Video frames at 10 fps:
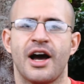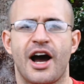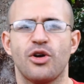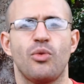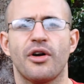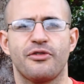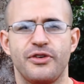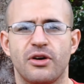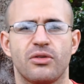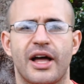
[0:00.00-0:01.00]
I don't want to
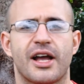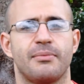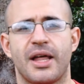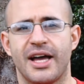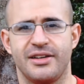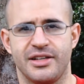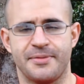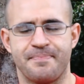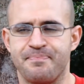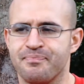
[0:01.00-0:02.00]
feel like I'm 90,
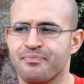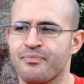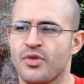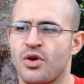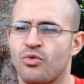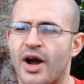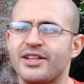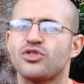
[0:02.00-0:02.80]
right?